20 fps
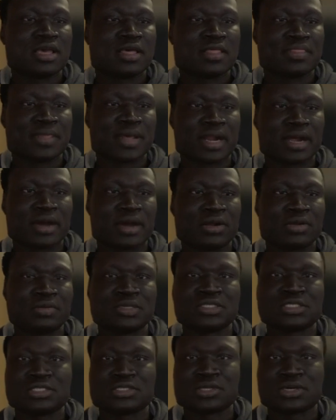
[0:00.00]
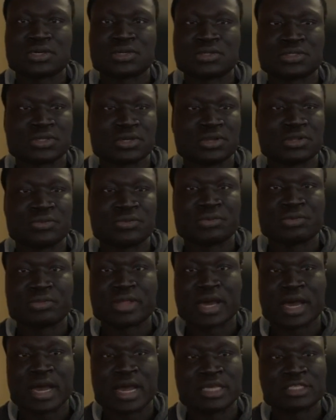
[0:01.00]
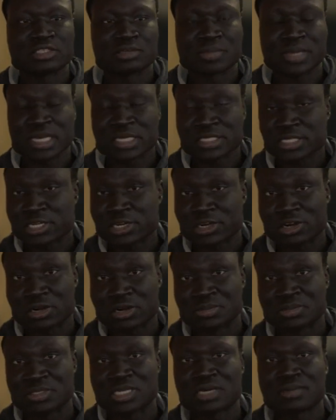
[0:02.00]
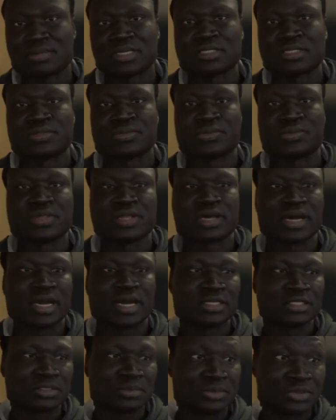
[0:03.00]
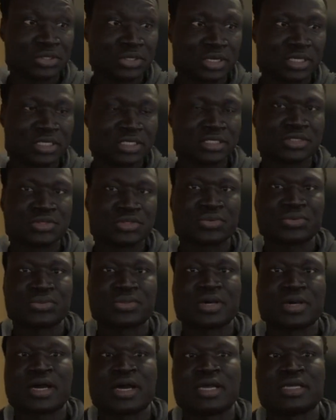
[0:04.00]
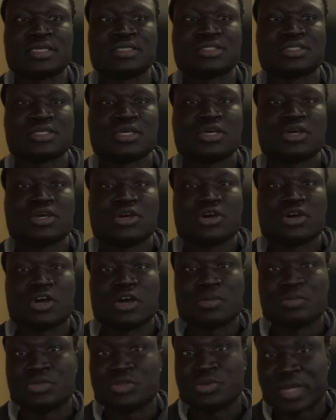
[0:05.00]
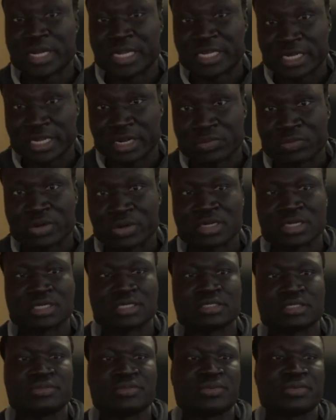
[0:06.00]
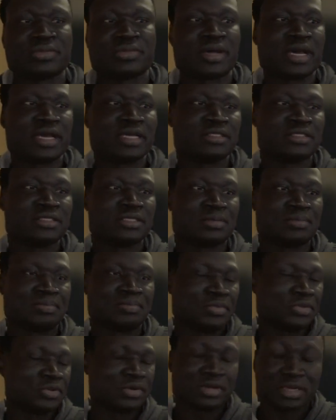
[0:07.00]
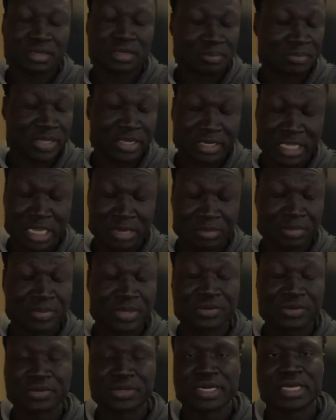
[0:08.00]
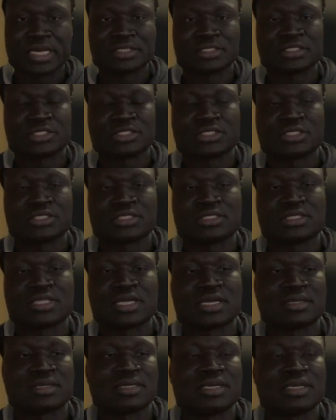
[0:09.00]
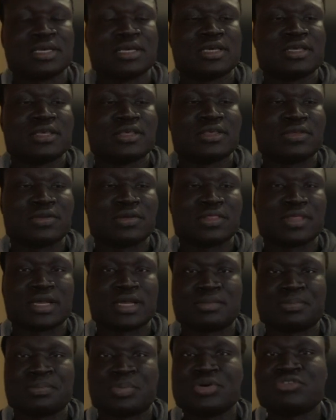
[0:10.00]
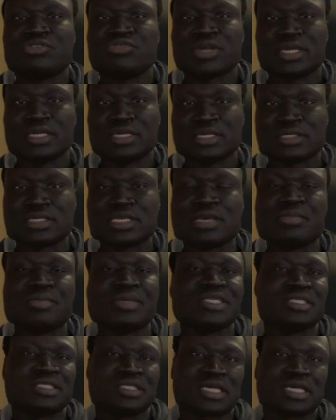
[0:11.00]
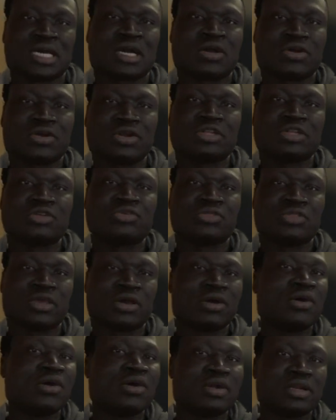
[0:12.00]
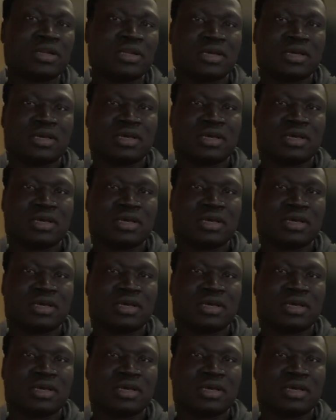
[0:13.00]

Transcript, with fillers: that are always told through the eyes of external observers, through the eyes of journalists, through the eyes of humanitarian workers, through the eyes of, you know, big government organizations that, you know, that portray these images according to their own